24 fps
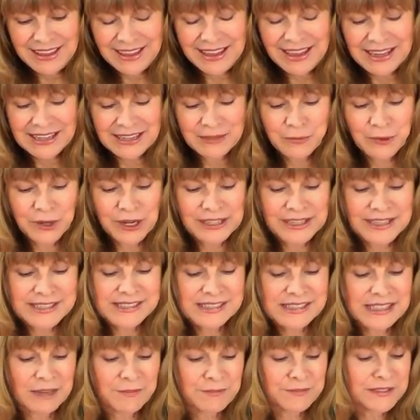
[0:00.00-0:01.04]
And we're going to
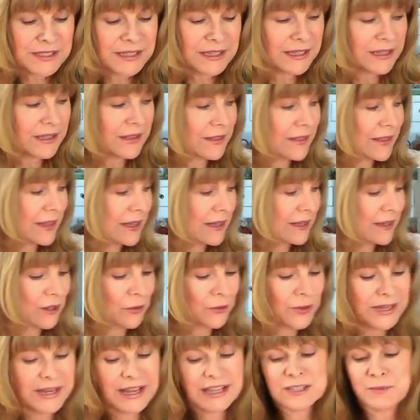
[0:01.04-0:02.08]
sift the
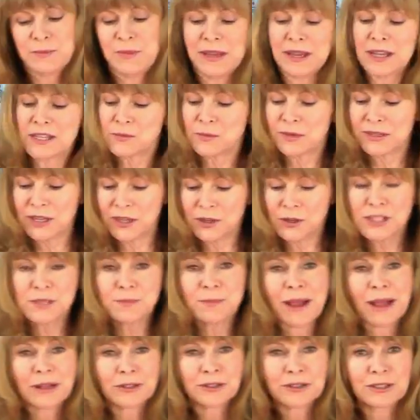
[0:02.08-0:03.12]
ingredients because when you use
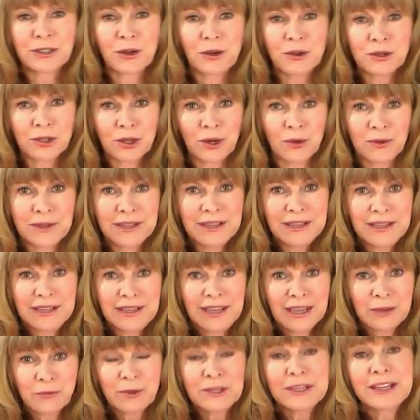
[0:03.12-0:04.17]
powdered cocoa,
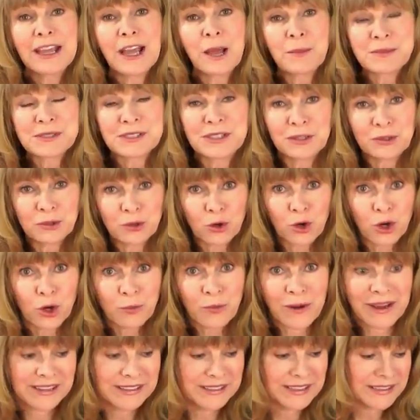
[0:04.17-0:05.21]
it really helps to
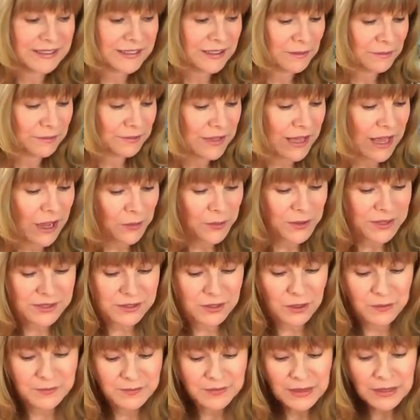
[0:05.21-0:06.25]
incorporate it into the flour.
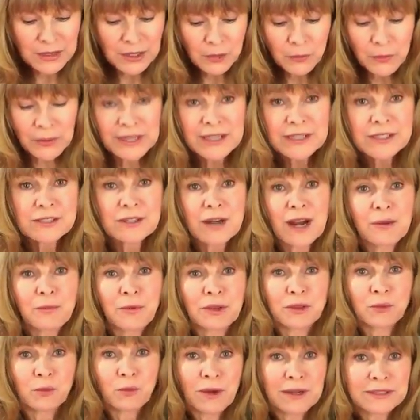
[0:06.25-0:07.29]
So we're going to start
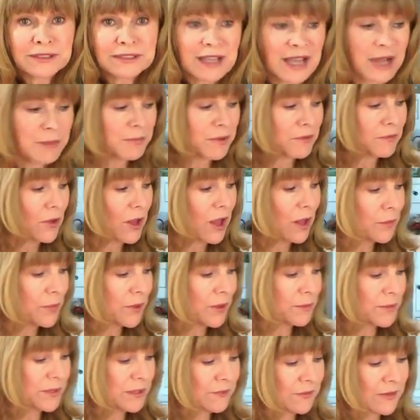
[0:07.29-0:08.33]
with 1 cup of
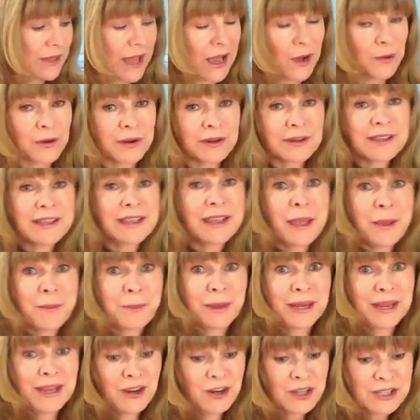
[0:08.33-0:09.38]
all-purpose flour.
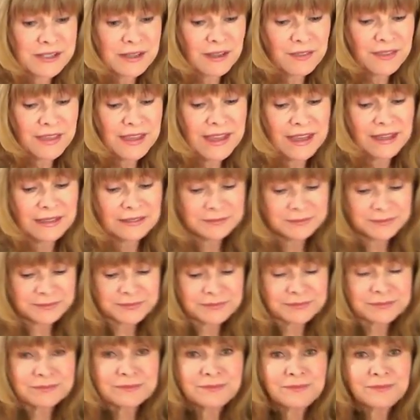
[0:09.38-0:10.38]
But here's the thing.